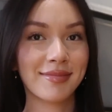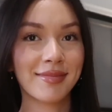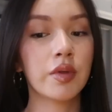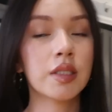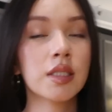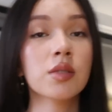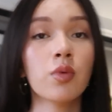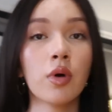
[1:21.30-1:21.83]

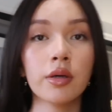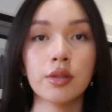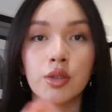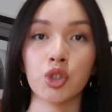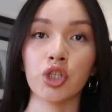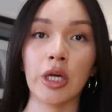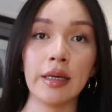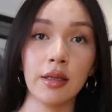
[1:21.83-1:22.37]
This is what
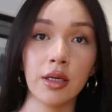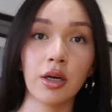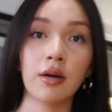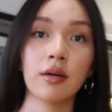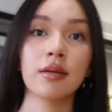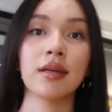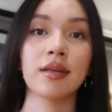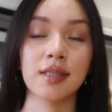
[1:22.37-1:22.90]

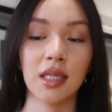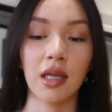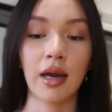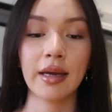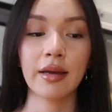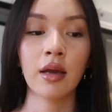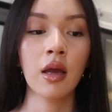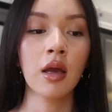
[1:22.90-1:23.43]
Australia is
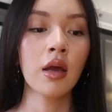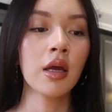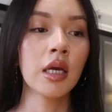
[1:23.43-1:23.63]
like.